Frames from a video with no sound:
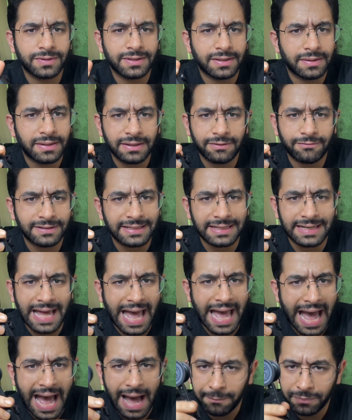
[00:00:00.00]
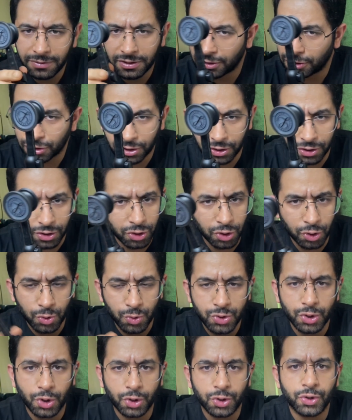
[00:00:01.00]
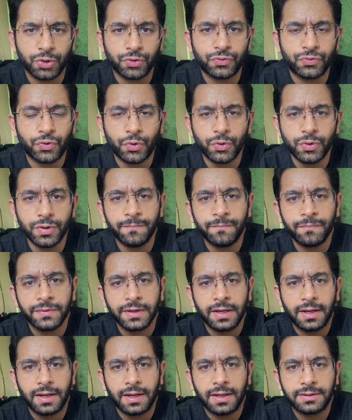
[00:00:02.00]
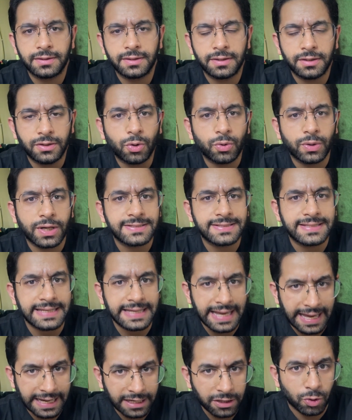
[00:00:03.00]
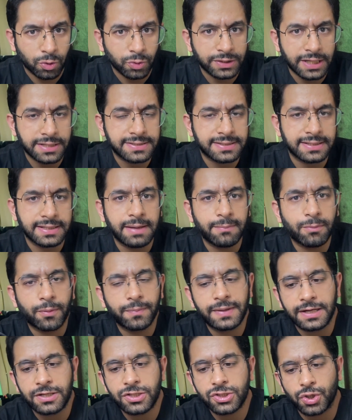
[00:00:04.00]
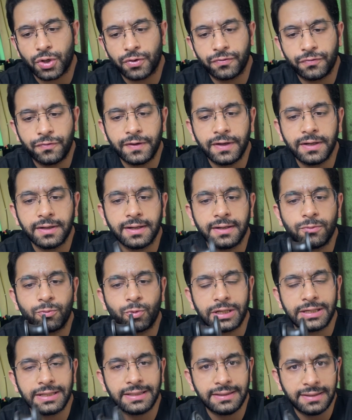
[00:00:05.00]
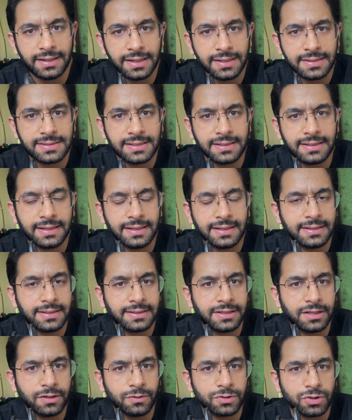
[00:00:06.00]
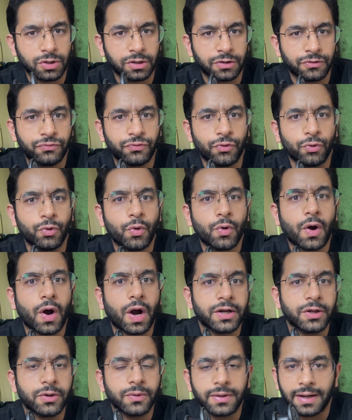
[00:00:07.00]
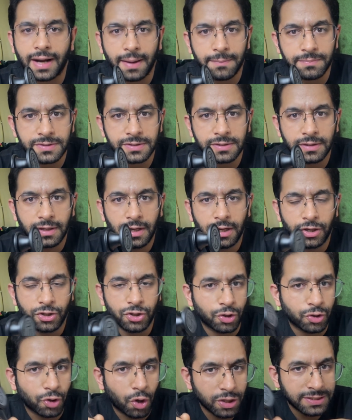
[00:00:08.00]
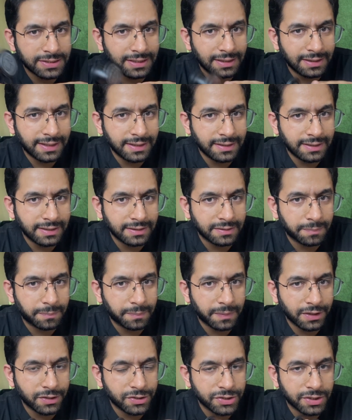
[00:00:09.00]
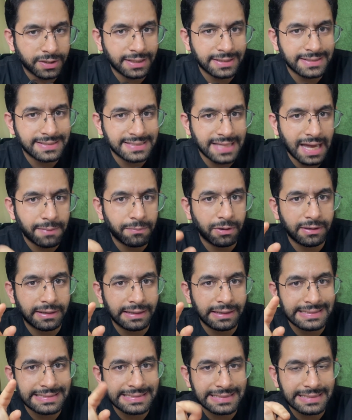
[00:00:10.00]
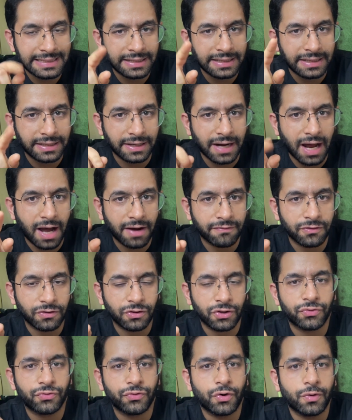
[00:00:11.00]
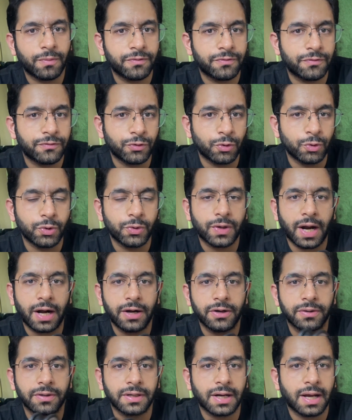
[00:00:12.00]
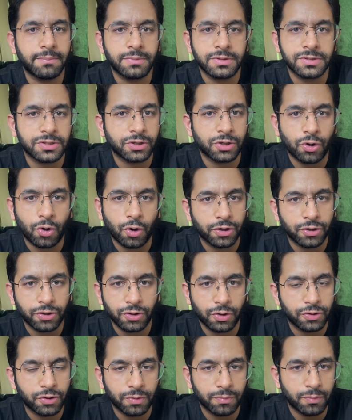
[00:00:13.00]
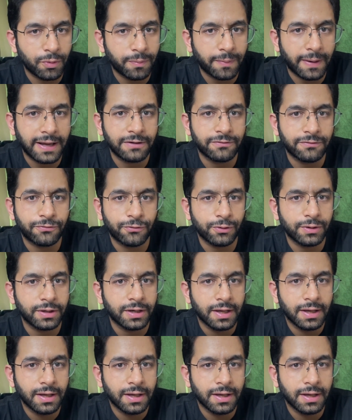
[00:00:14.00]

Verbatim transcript: an app that you can use on your phone, known as the Echo. That's the name of that software. And what it does, it gives sort of phonocardiograms. You're auscultating the patient, and simultaneously a graph in the form of a phonocardiogram is recorded on your mobile phone.